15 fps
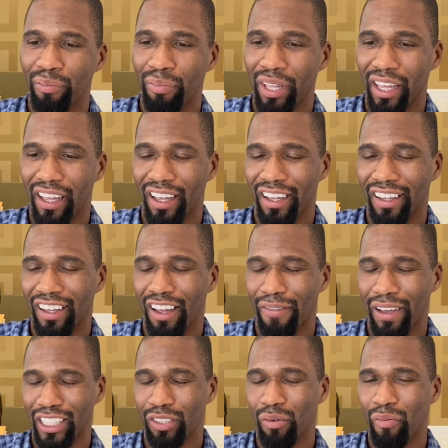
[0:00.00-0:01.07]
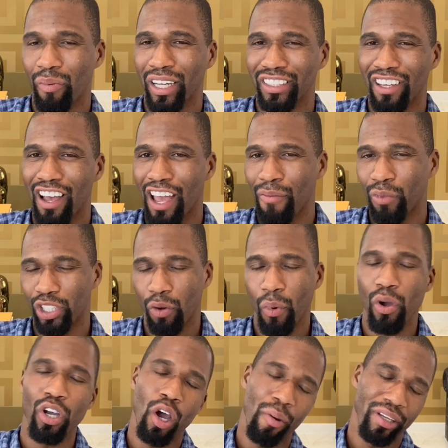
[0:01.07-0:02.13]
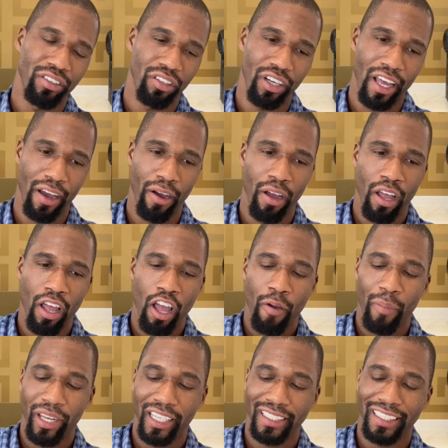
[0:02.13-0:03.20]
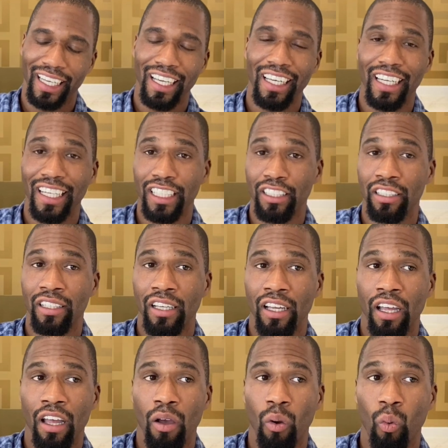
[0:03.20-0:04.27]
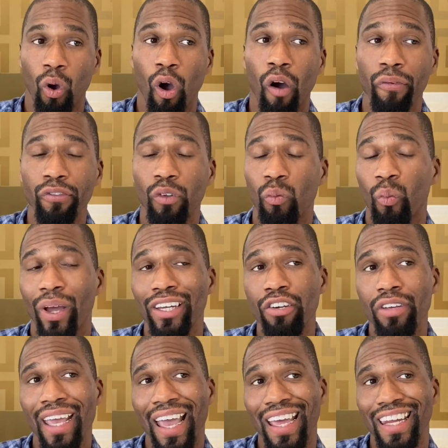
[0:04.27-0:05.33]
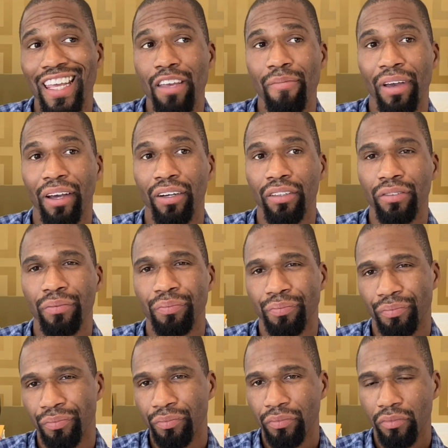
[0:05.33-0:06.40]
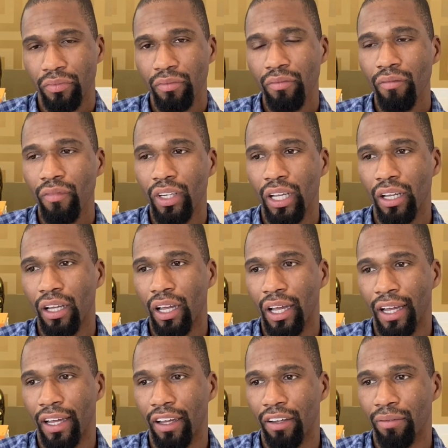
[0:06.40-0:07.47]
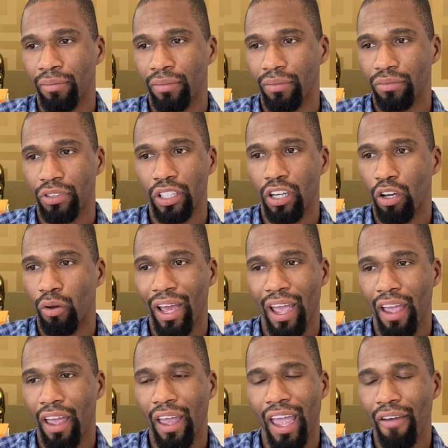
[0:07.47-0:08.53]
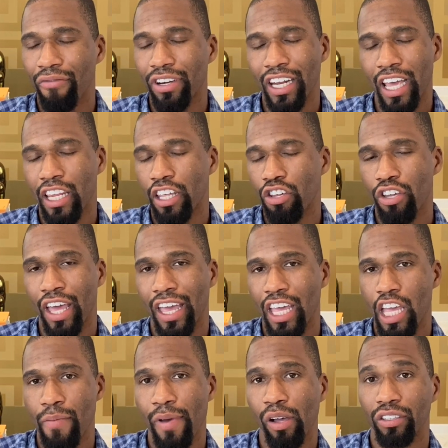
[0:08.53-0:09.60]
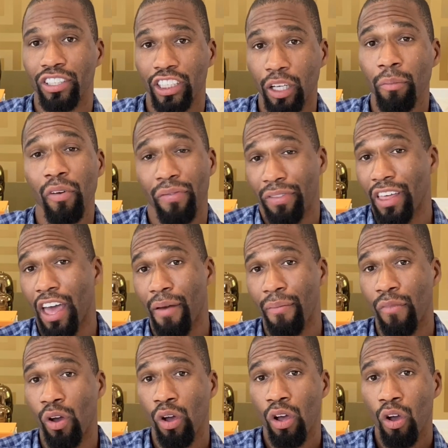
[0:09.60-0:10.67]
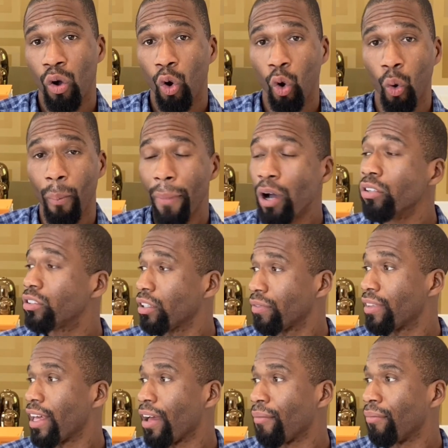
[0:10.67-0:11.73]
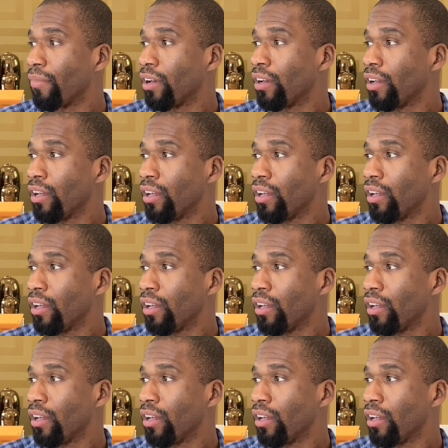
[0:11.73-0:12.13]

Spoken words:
being effective with my time, which I won't go into now. But the second is, often when you get an email, every day that you get emails, some of them or most of them